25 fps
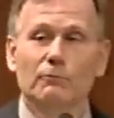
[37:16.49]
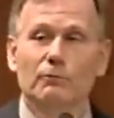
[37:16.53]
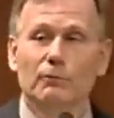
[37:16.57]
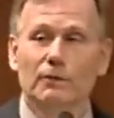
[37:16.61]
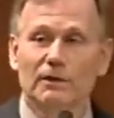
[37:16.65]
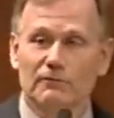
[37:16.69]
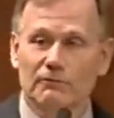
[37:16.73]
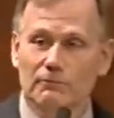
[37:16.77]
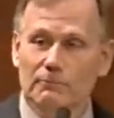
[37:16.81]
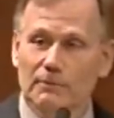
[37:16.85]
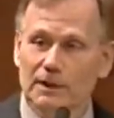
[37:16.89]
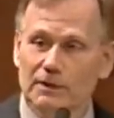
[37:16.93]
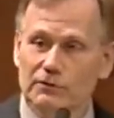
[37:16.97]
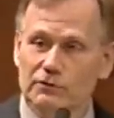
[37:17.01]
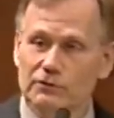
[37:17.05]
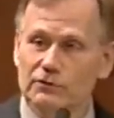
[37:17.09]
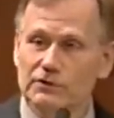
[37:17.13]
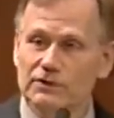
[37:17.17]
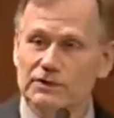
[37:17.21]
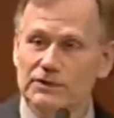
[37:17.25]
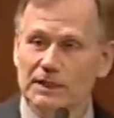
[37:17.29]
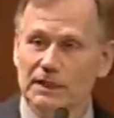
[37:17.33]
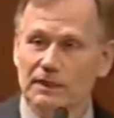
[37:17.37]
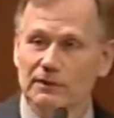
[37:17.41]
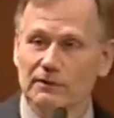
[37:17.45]
We have
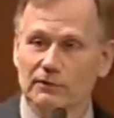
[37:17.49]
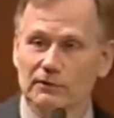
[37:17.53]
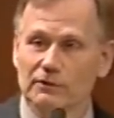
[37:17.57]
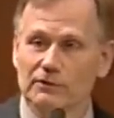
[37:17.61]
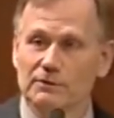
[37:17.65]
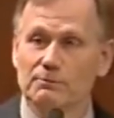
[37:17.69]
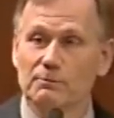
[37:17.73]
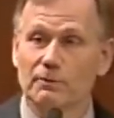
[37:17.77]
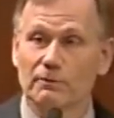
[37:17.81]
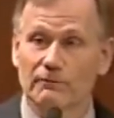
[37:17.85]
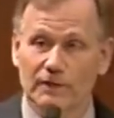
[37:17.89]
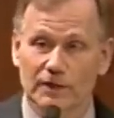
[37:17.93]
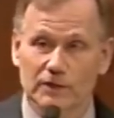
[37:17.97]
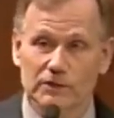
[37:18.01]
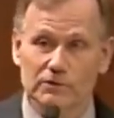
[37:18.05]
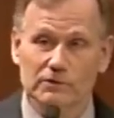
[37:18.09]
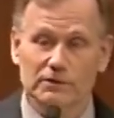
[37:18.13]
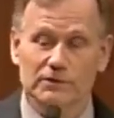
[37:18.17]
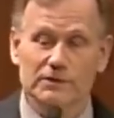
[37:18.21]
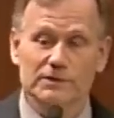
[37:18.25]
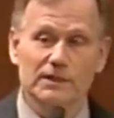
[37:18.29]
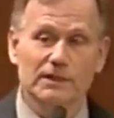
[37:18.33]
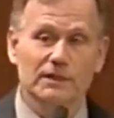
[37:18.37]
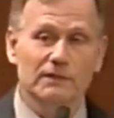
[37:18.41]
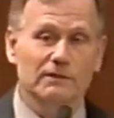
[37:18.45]
measured singers,
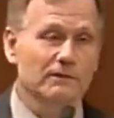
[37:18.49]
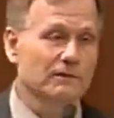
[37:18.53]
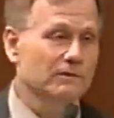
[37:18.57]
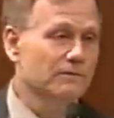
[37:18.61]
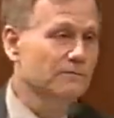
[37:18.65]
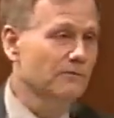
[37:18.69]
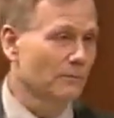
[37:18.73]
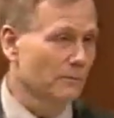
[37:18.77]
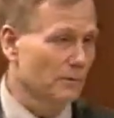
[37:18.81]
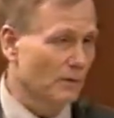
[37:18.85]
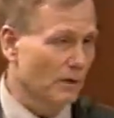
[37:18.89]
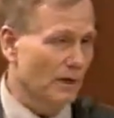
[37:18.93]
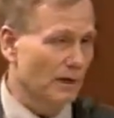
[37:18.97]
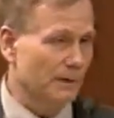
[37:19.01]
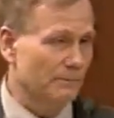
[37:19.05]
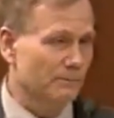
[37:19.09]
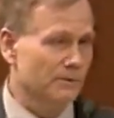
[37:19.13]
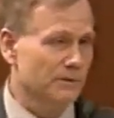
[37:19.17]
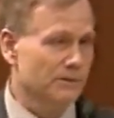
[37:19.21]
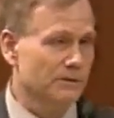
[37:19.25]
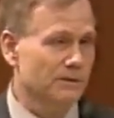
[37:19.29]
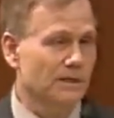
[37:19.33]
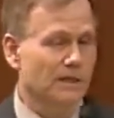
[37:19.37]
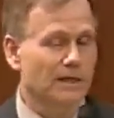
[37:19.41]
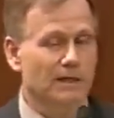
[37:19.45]
professional singers from the
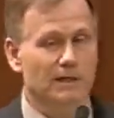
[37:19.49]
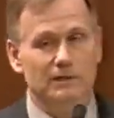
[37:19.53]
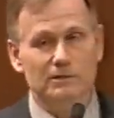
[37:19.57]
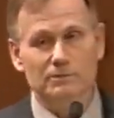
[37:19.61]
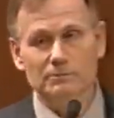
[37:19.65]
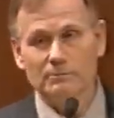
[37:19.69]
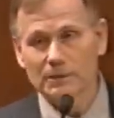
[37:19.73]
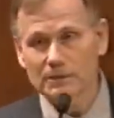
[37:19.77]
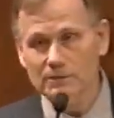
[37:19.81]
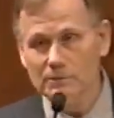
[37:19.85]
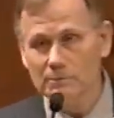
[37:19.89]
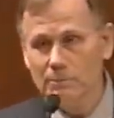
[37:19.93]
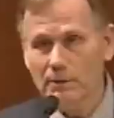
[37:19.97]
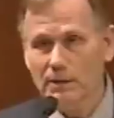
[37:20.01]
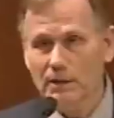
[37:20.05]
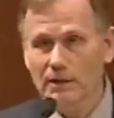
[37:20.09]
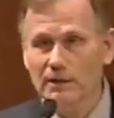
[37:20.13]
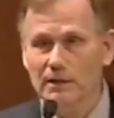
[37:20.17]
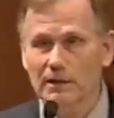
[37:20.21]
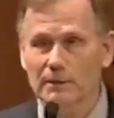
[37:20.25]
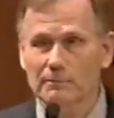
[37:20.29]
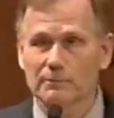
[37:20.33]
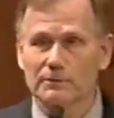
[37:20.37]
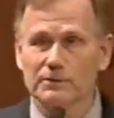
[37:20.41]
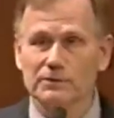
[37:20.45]
opera stage,
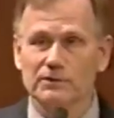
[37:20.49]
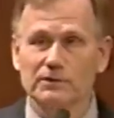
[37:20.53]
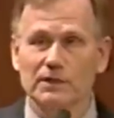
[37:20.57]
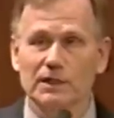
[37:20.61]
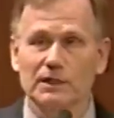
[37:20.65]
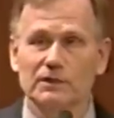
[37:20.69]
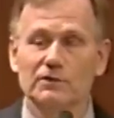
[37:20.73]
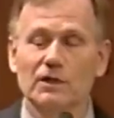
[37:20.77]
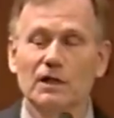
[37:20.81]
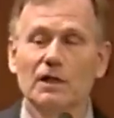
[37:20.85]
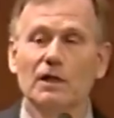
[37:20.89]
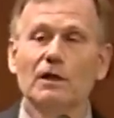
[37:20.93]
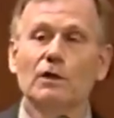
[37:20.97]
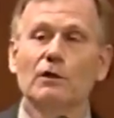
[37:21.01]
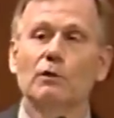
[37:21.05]
Metropolitan Opera stage,